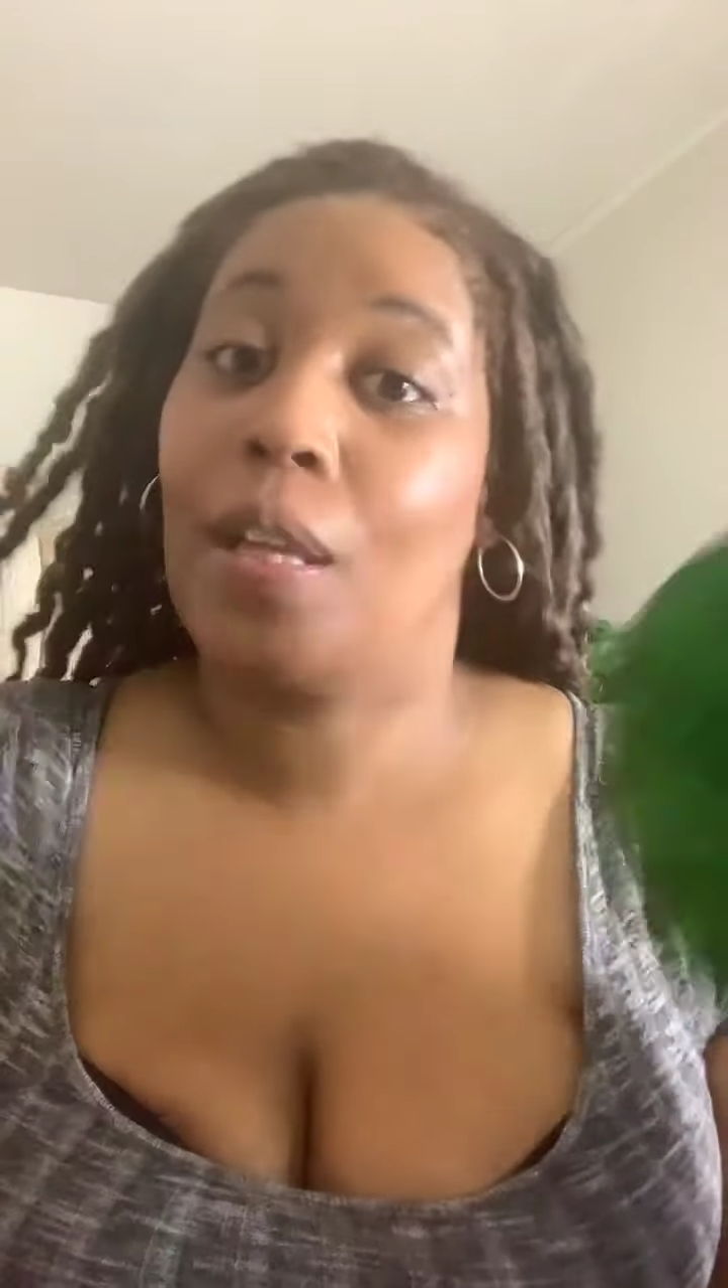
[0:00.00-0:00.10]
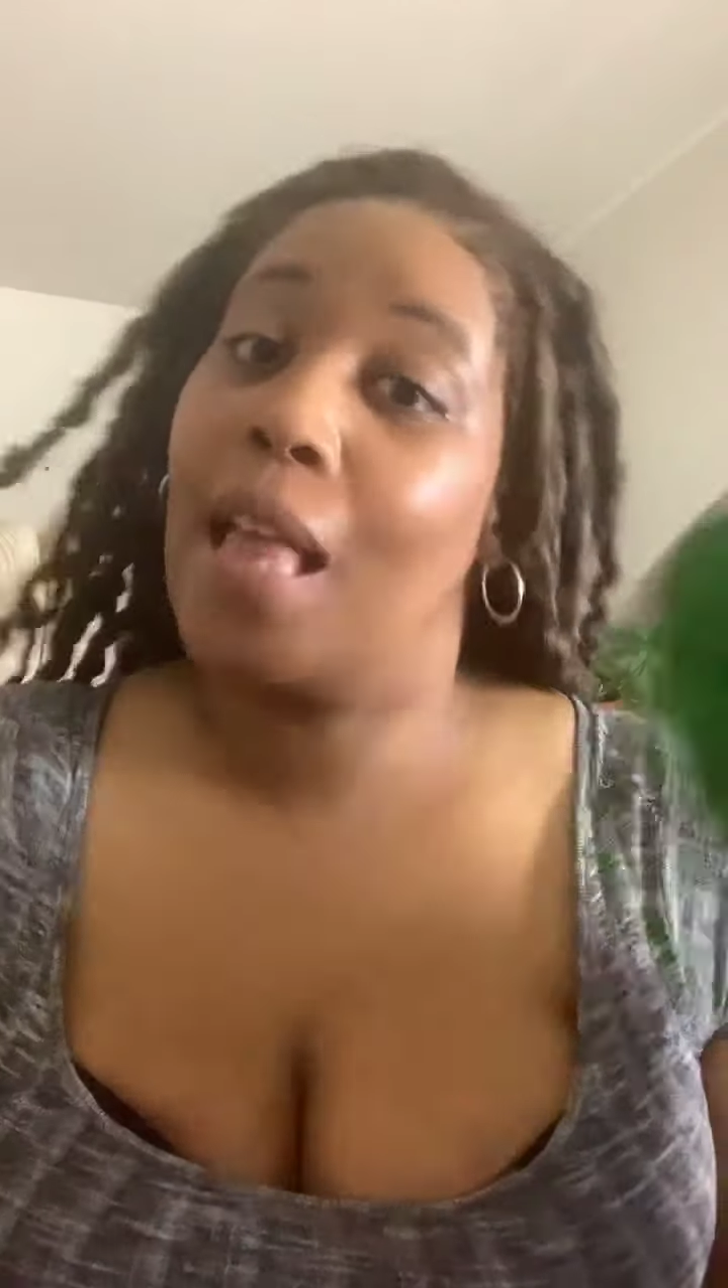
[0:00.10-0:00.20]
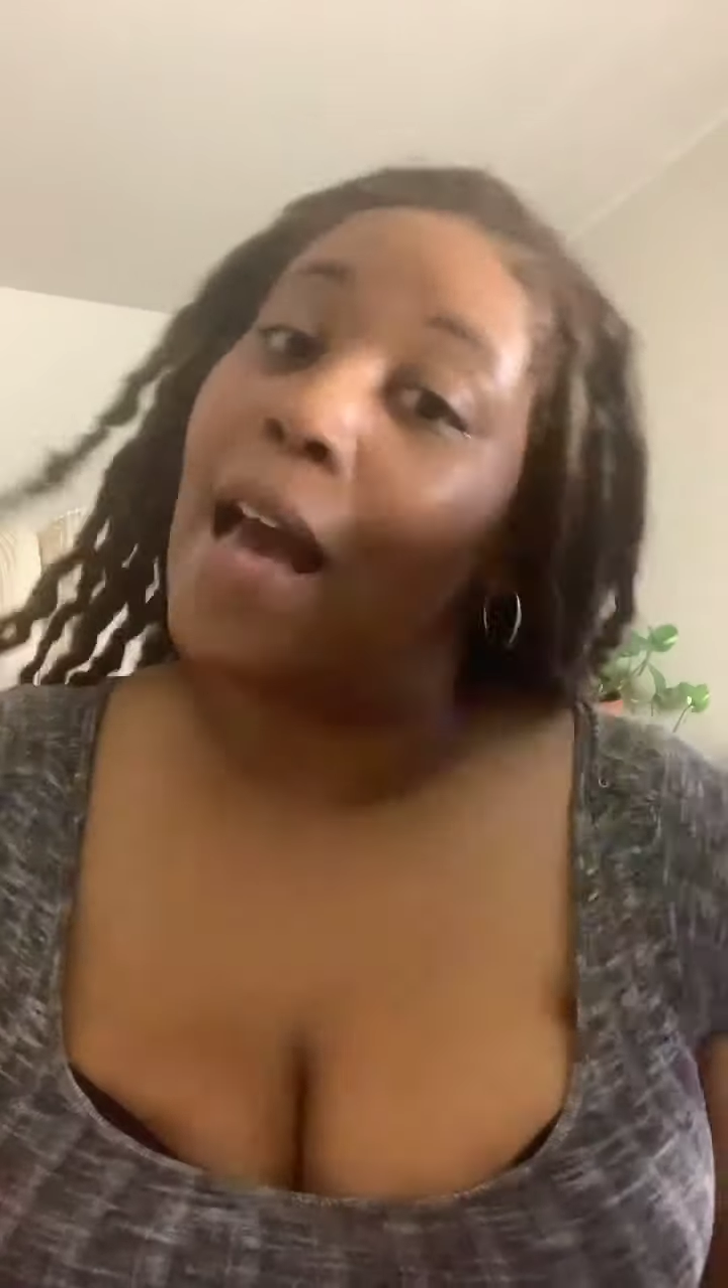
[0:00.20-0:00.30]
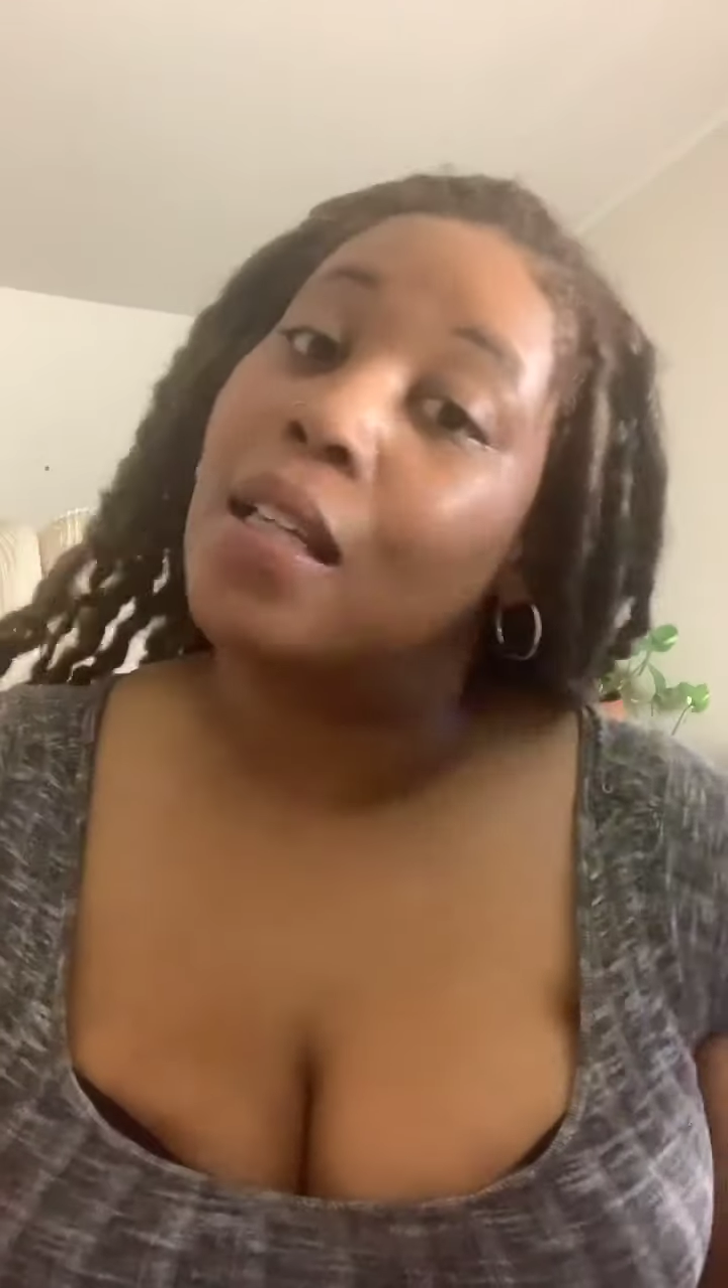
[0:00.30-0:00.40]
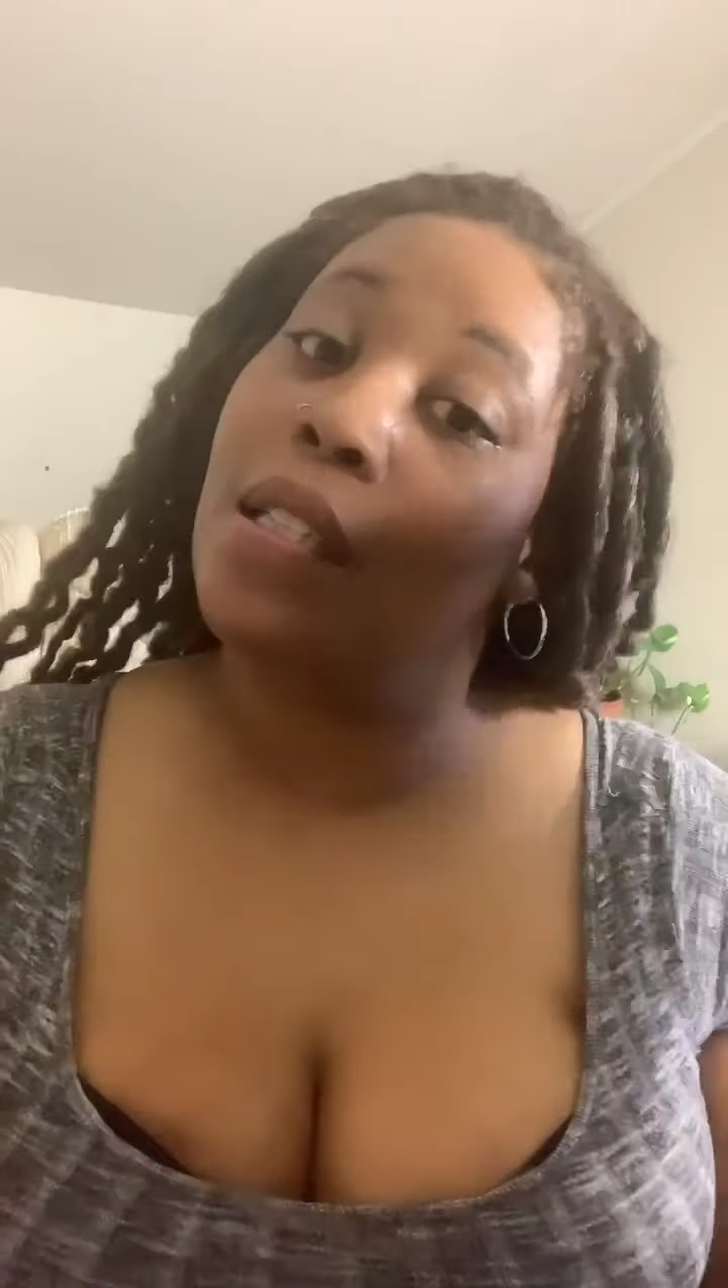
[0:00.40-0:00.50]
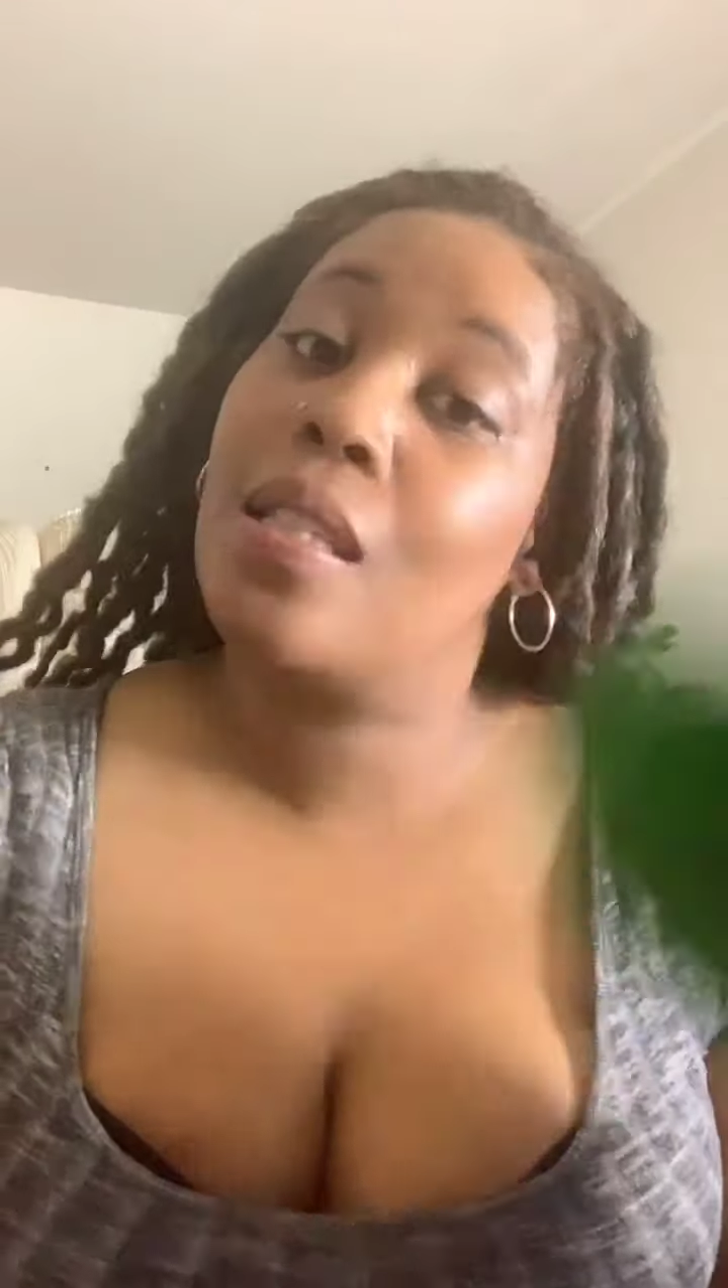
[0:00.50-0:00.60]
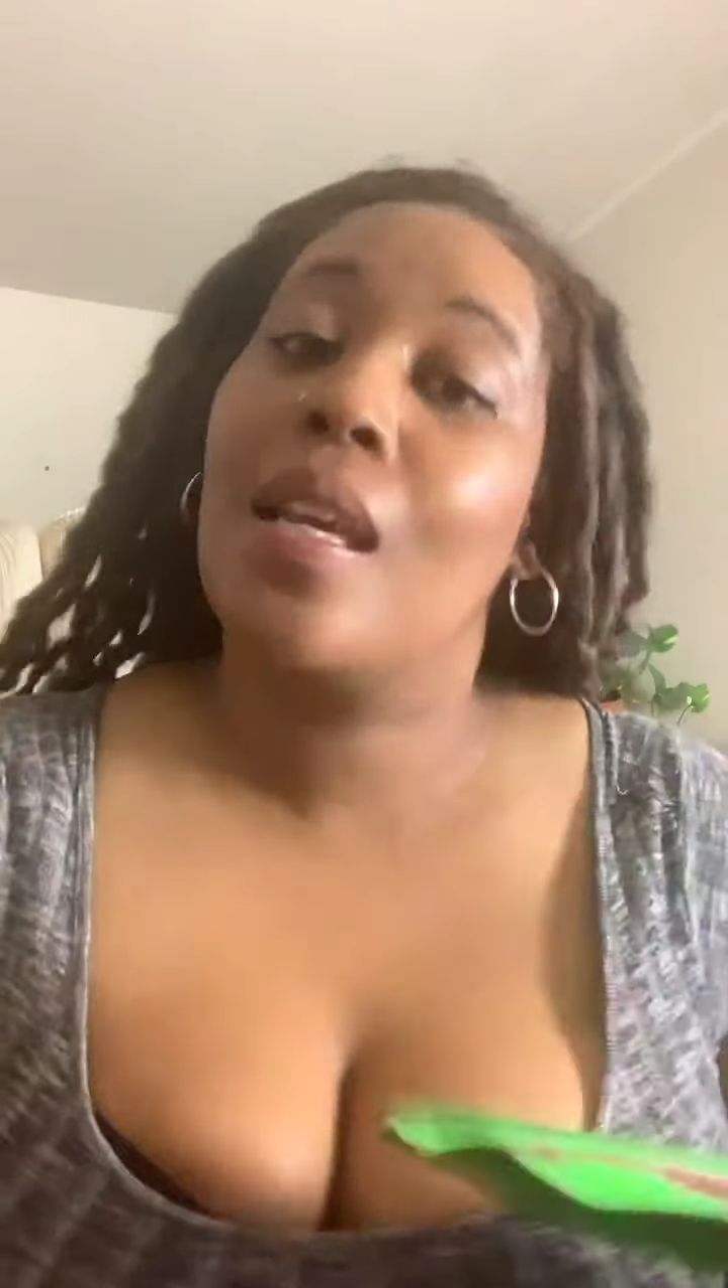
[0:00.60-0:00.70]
relax,